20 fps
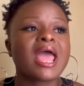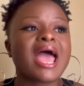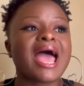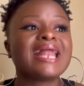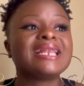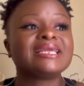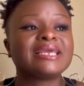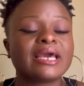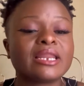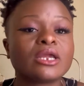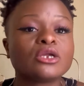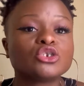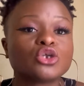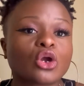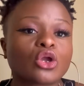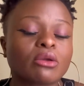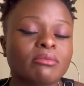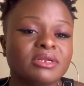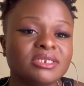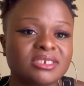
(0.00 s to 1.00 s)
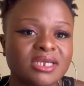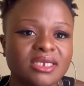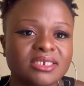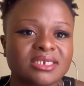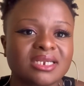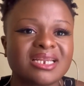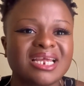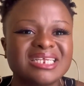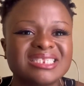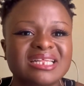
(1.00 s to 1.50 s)
And getting
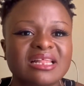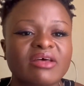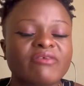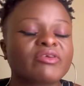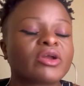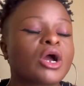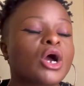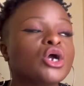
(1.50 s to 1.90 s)
documentation in South Africa